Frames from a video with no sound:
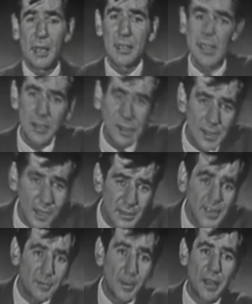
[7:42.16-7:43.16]
as
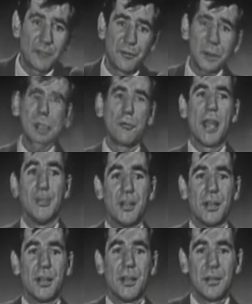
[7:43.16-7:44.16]
conducted by Fritz
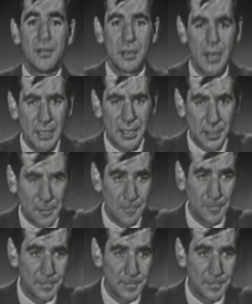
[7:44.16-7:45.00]
Reiner. Listen.